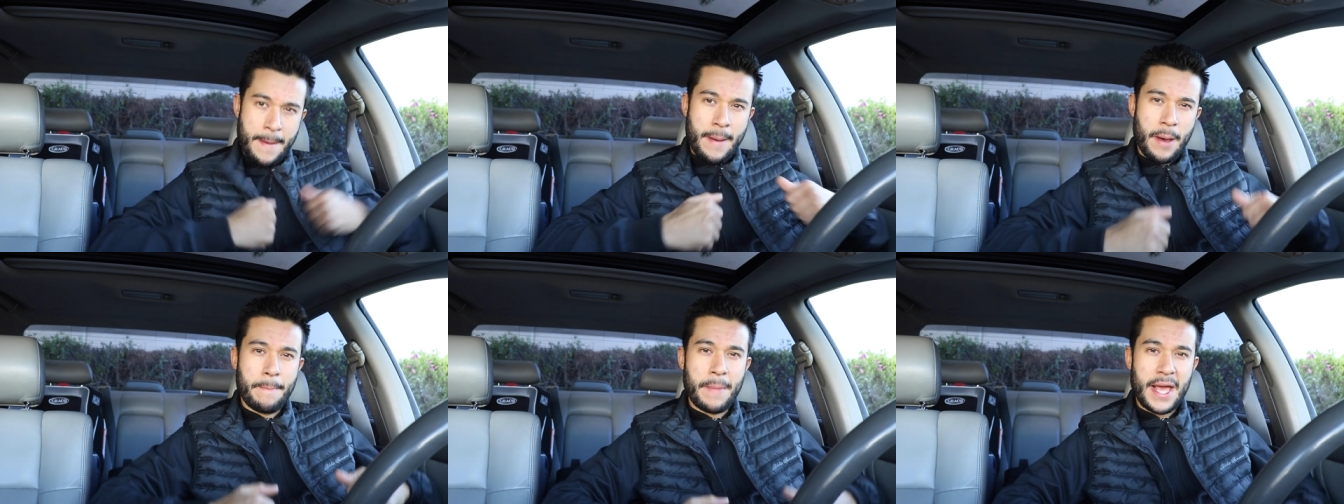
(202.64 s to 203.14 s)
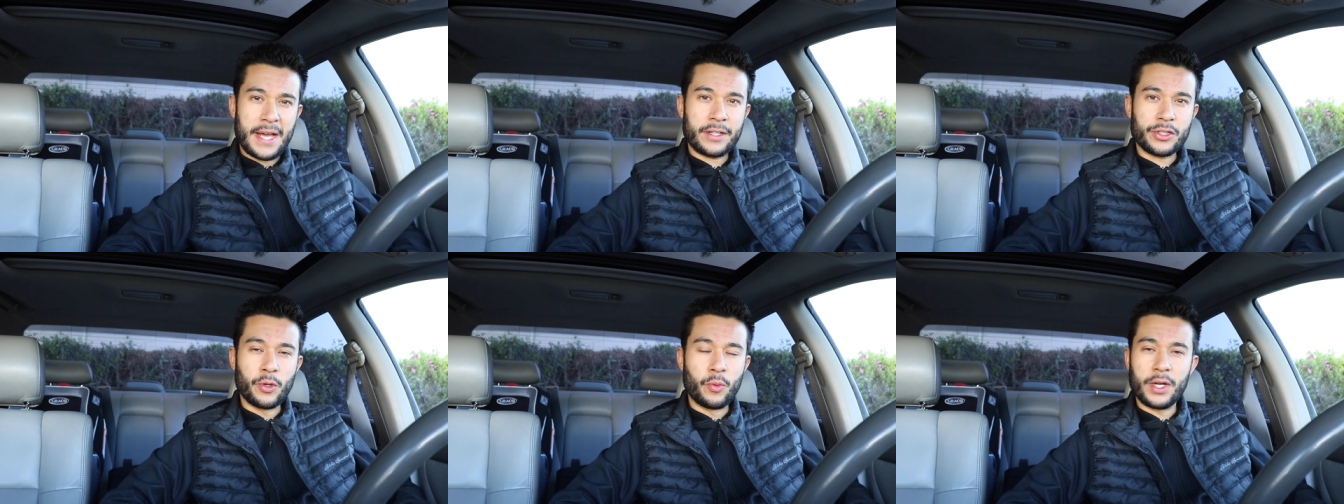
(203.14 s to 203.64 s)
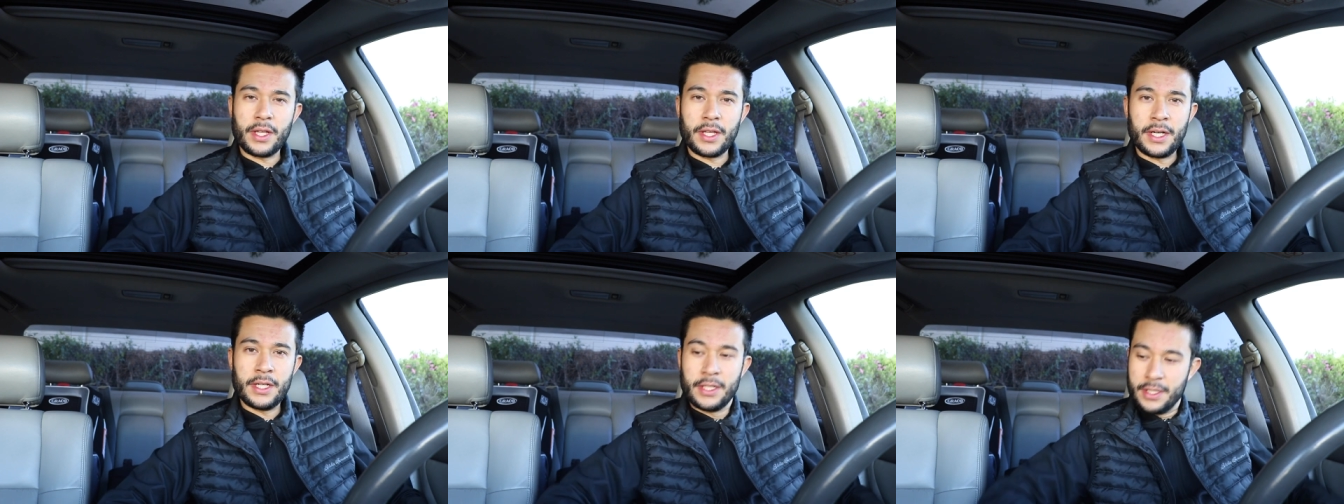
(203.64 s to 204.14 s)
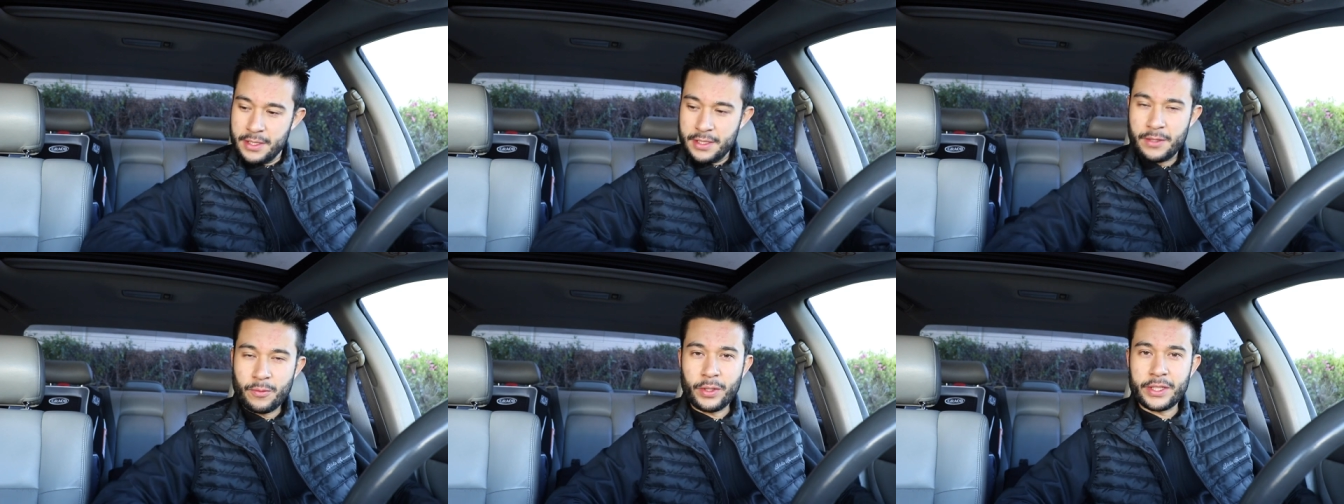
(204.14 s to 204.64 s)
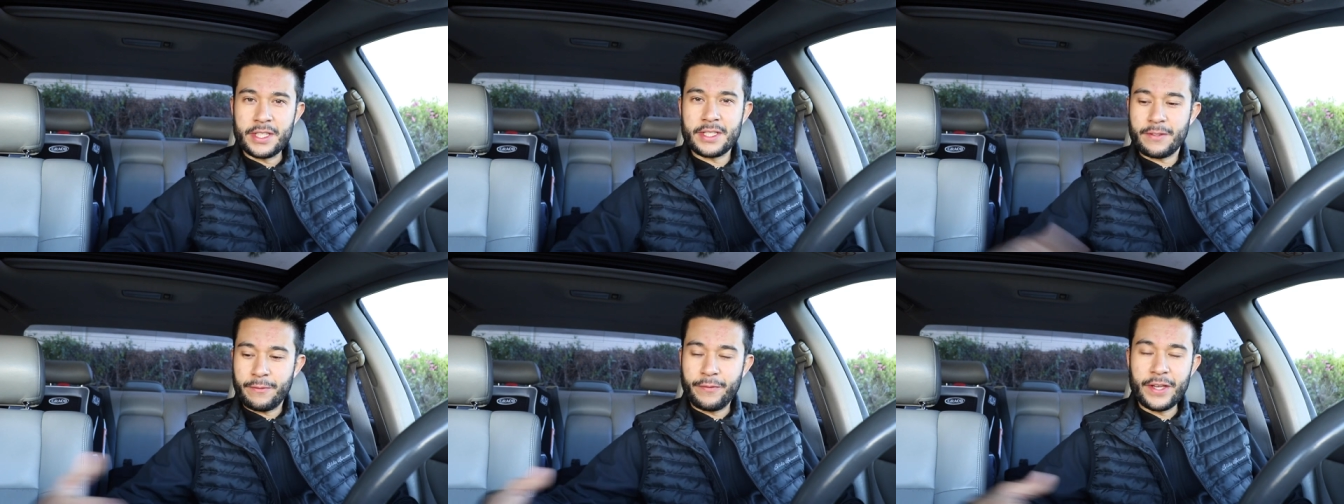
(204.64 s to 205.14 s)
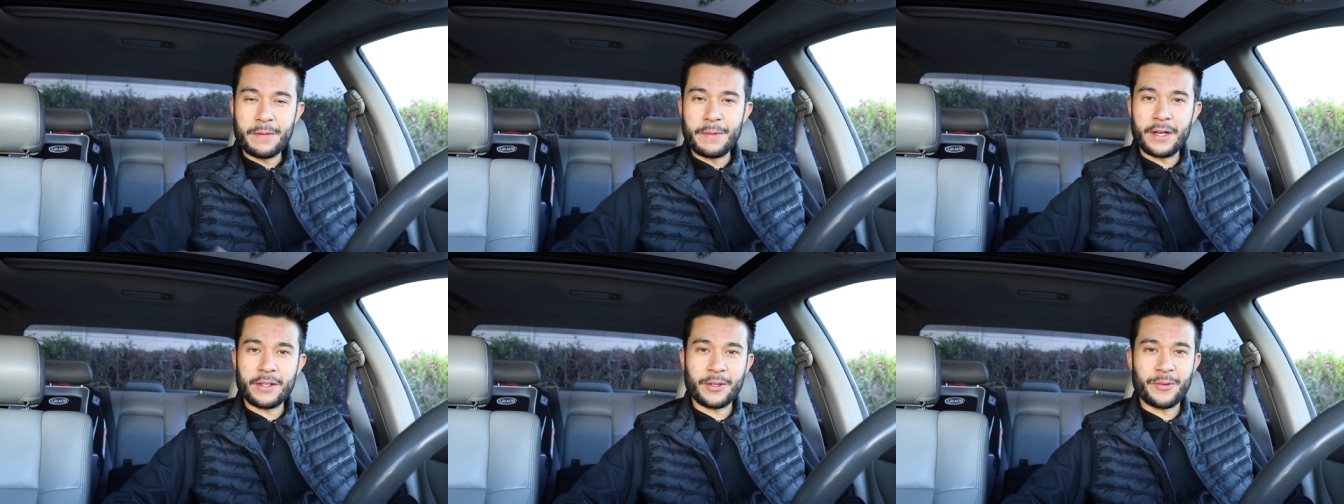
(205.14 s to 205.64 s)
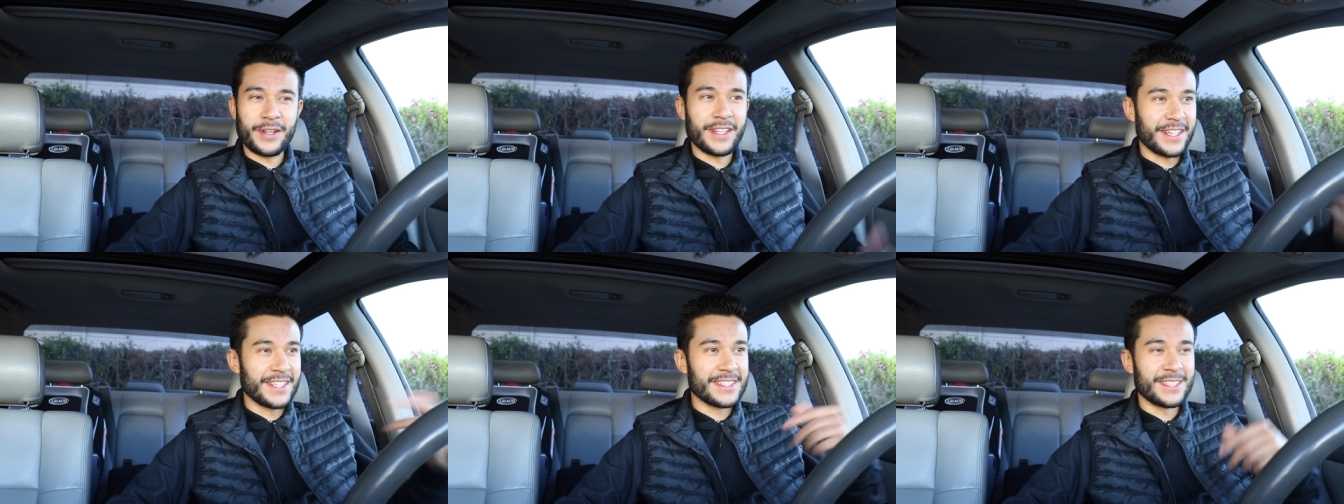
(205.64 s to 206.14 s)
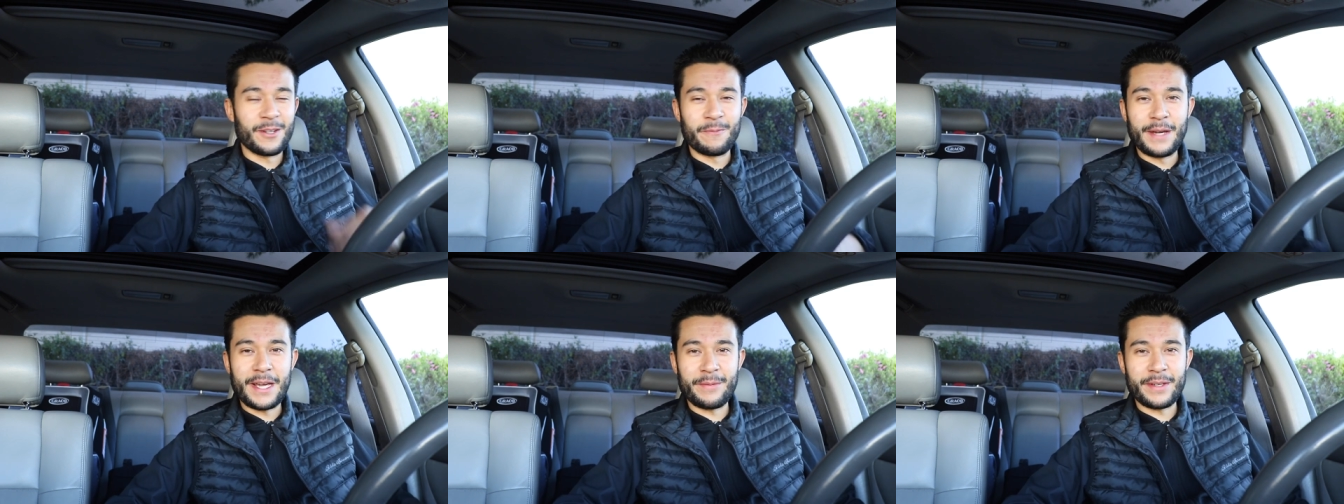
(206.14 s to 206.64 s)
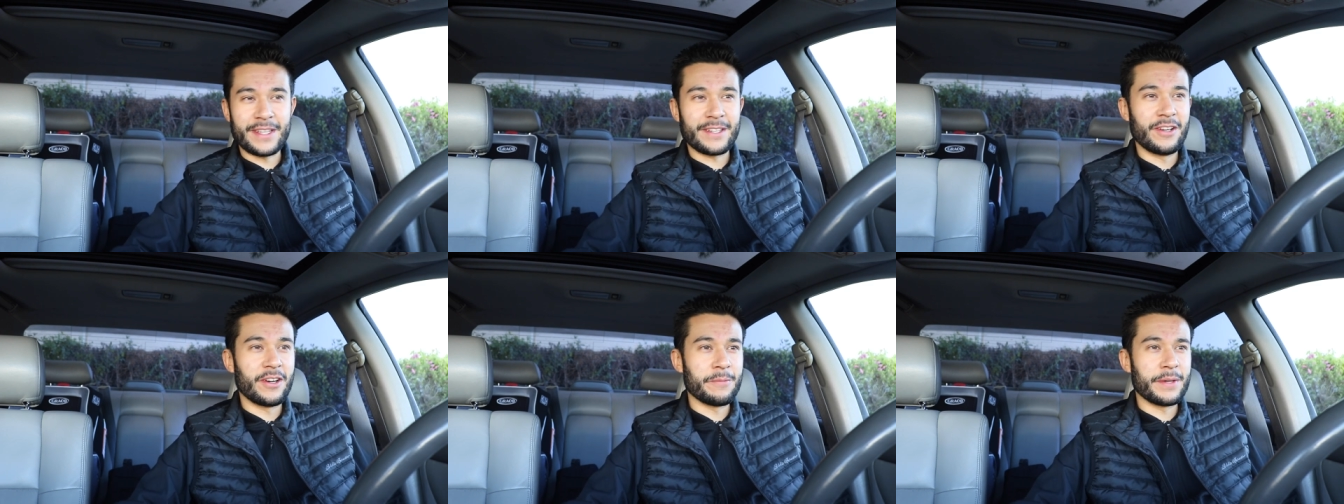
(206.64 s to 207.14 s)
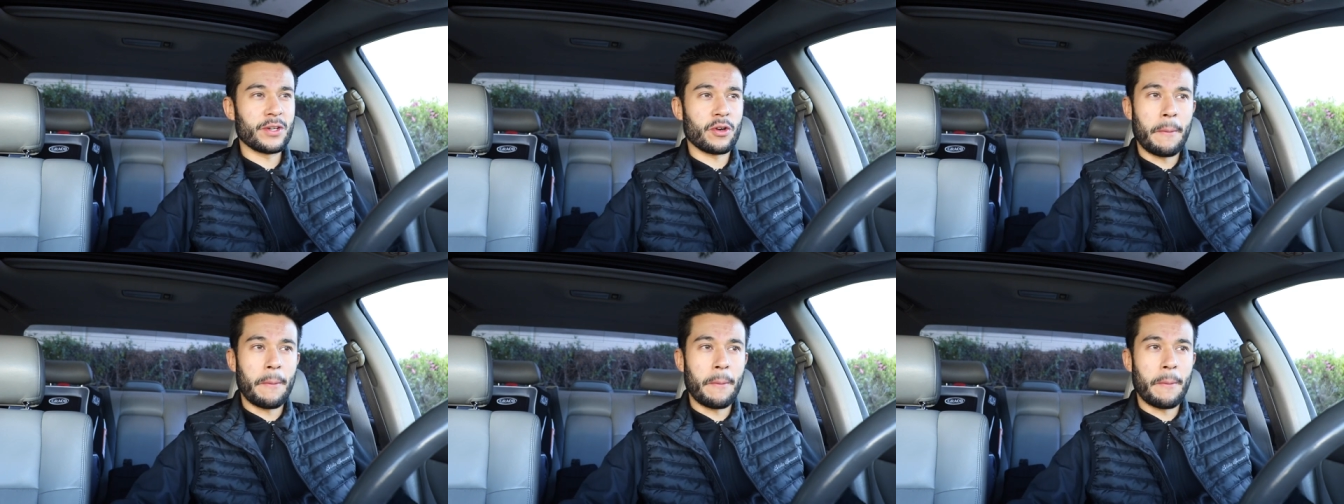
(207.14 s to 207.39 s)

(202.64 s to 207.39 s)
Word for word: a man gorilla with his female gorilla and his little baby, you know what I mean?